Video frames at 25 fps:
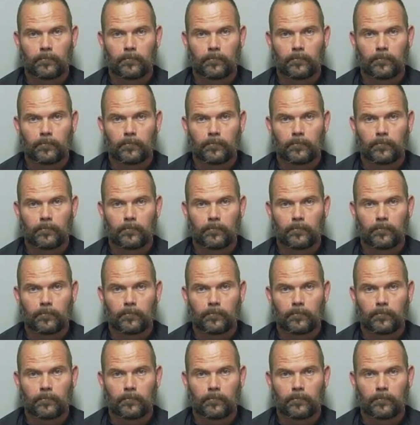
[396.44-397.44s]

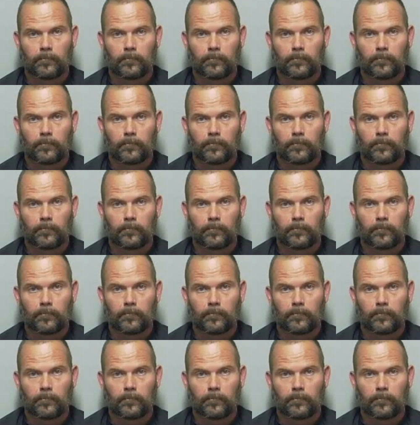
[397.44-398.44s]

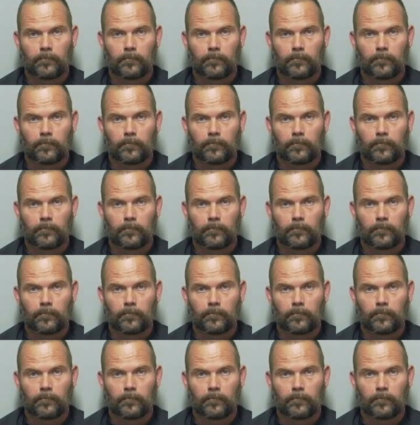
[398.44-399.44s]

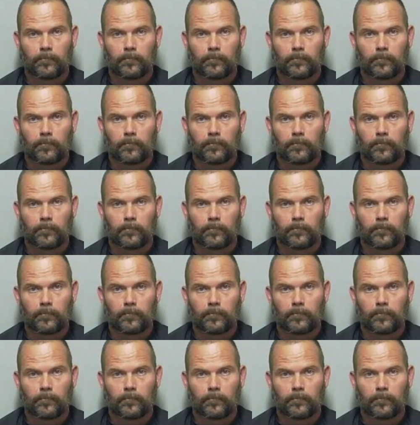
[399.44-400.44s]

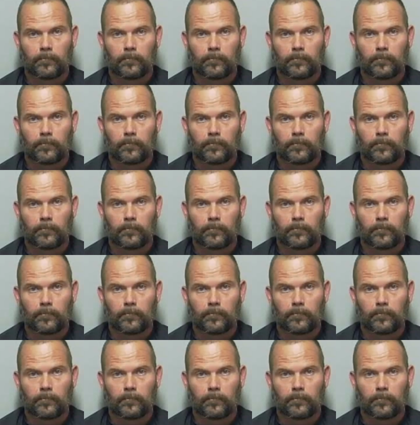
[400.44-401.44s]

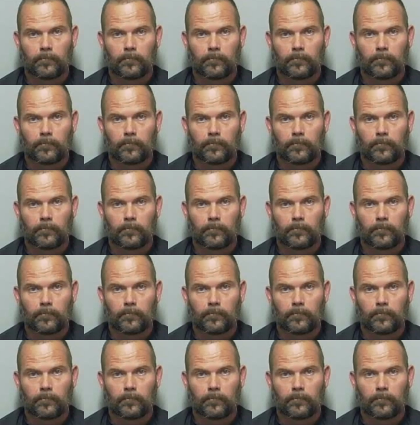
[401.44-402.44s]

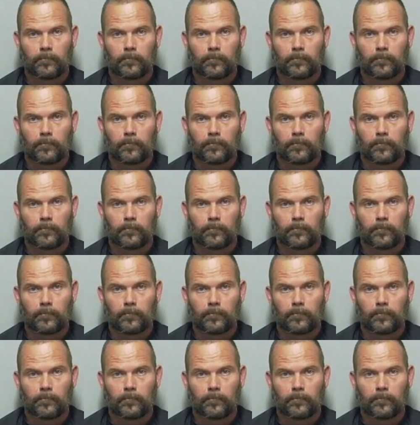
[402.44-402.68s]
[no speech]